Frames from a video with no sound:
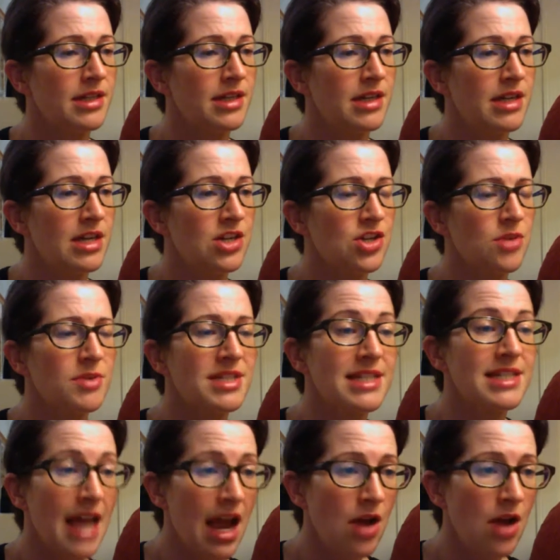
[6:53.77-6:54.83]
She was
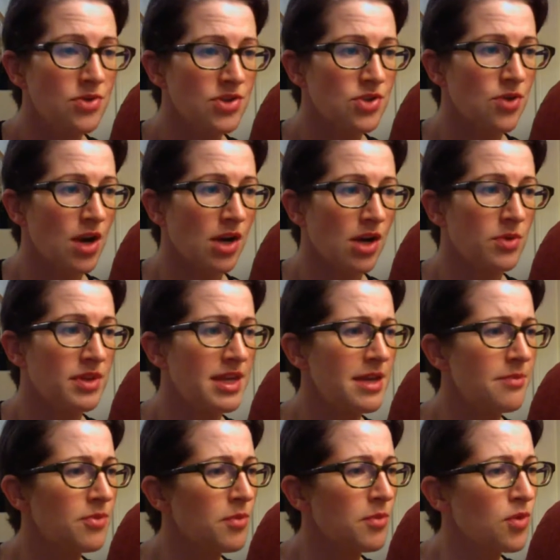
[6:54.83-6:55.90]
now struck with the
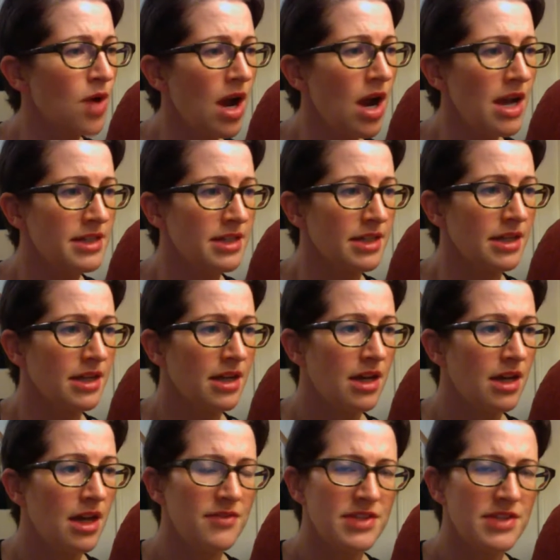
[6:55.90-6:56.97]
impropriety
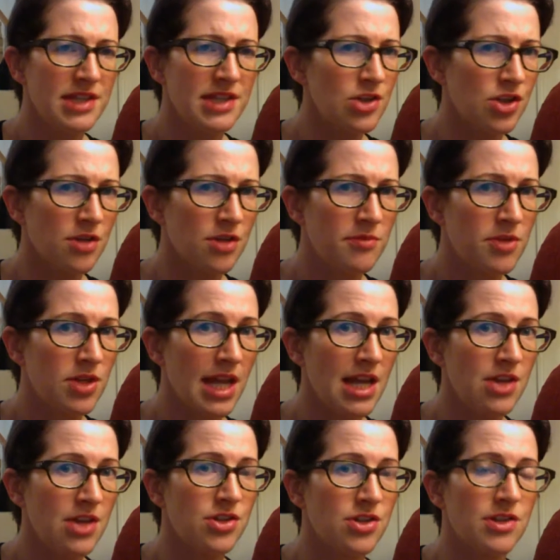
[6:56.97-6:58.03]
of such
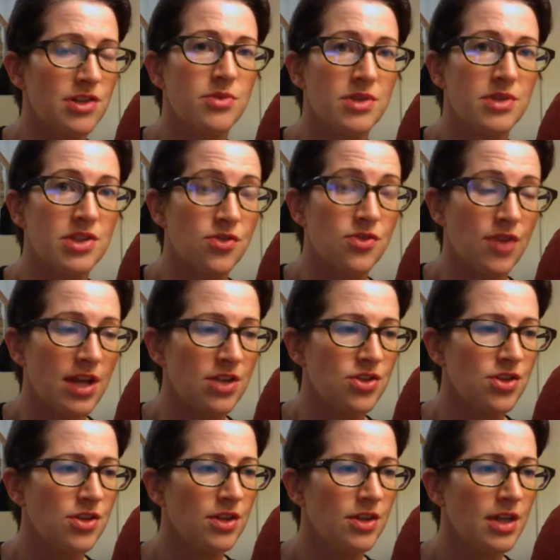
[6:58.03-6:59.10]
communications to a
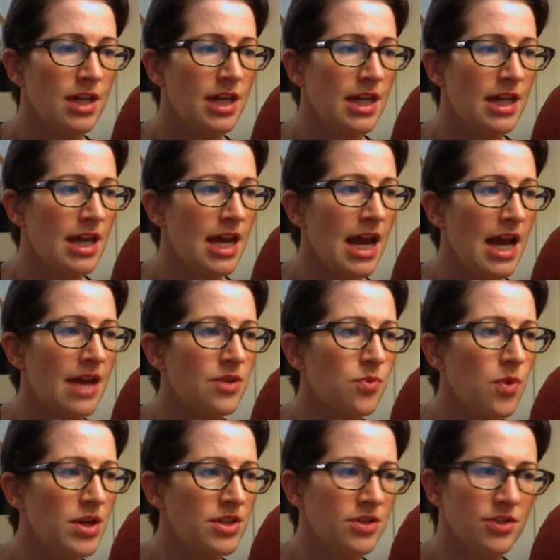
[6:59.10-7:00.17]
stranger, and
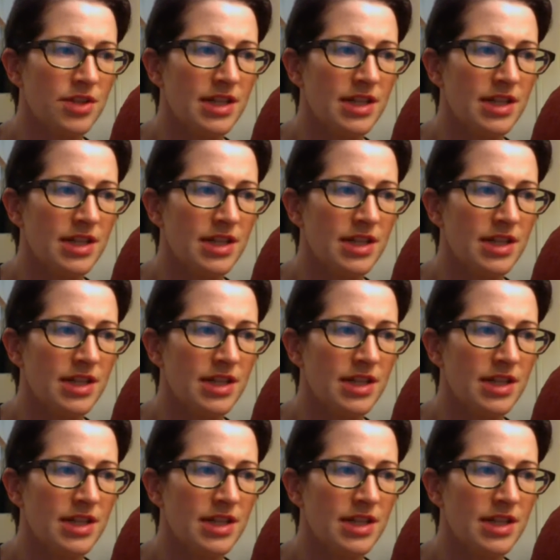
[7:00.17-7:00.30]
wondered it had